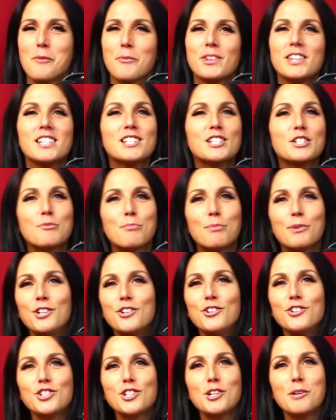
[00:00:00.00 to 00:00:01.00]
but this is
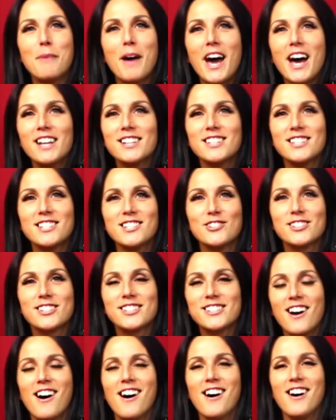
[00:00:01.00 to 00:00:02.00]
producer Pat's new
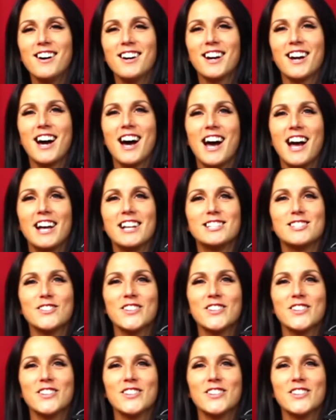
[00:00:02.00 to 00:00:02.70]
song, guys.